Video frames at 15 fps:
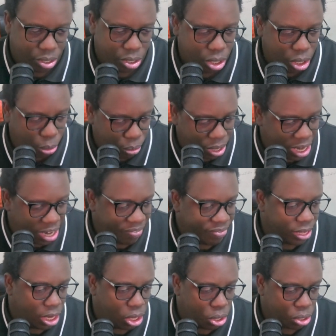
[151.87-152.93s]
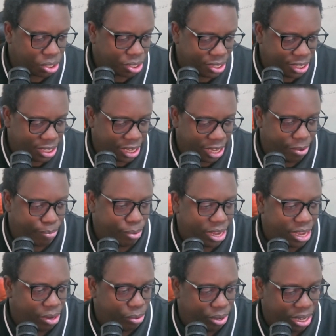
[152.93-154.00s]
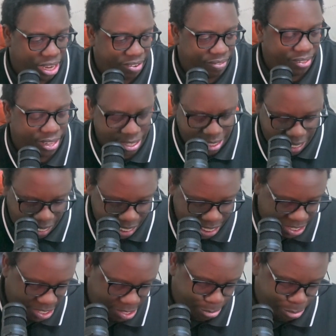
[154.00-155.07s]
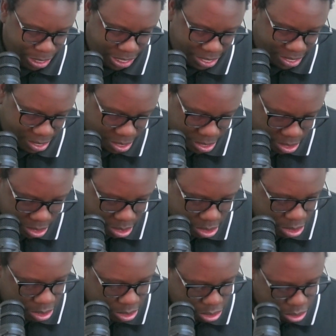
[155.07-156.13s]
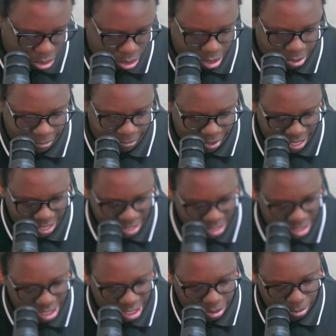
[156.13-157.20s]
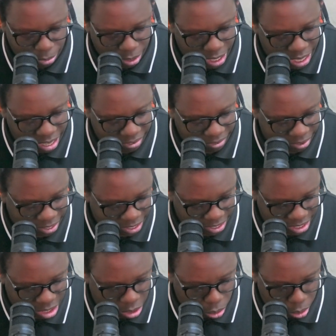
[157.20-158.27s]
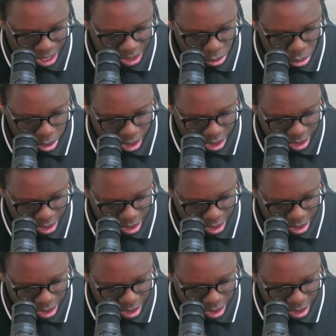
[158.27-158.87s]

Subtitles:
we have the locked stem and we have the silent spin. So the first stem we have is the white one,